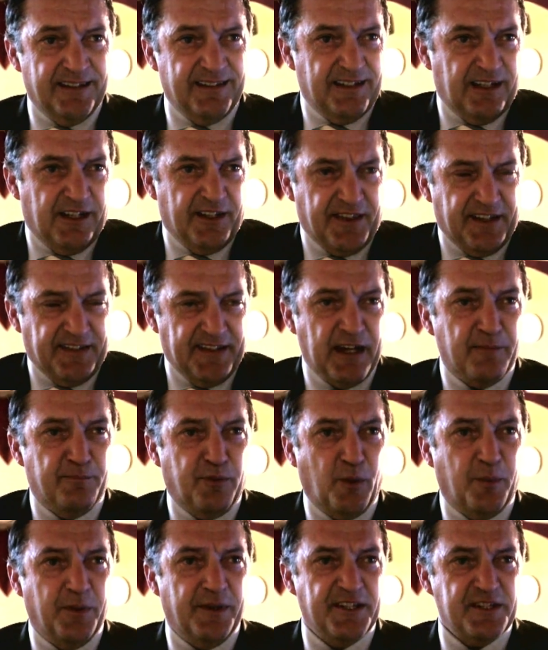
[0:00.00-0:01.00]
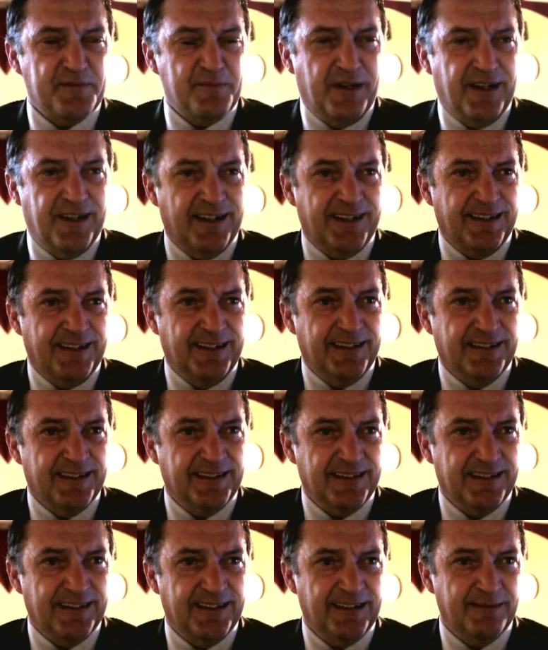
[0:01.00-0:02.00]
I think that probably is my
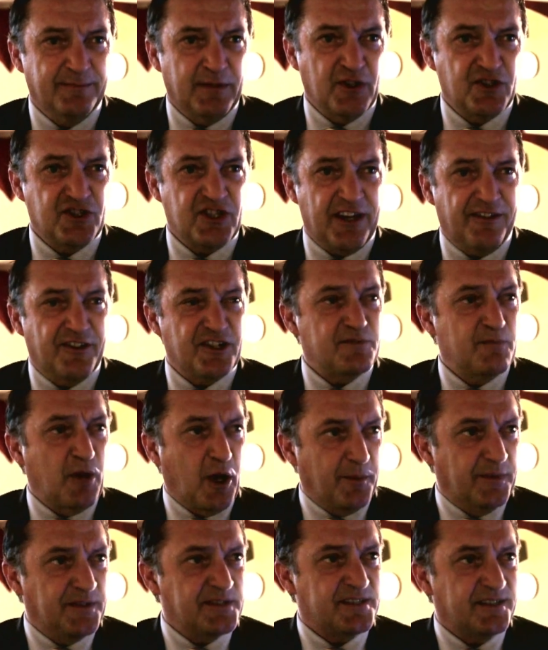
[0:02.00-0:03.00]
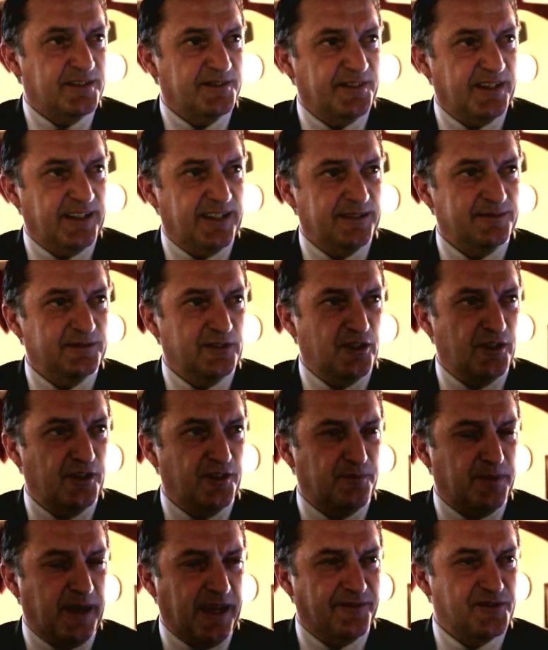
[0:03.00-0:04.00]
most cherished moment of
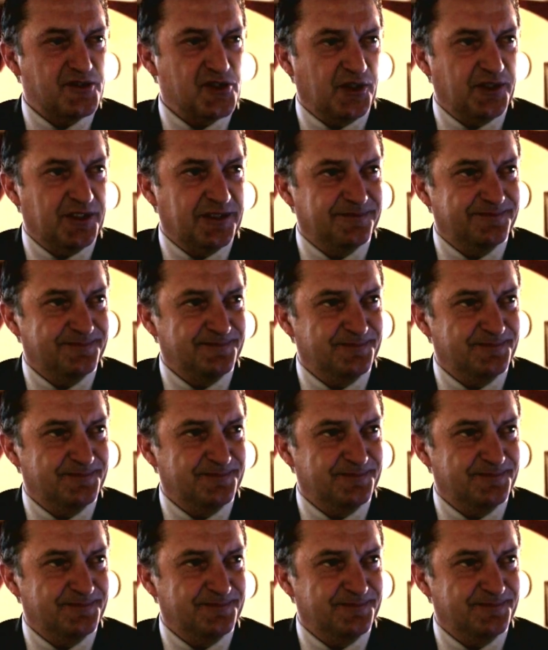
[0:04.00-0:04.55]
playing for Tottenham.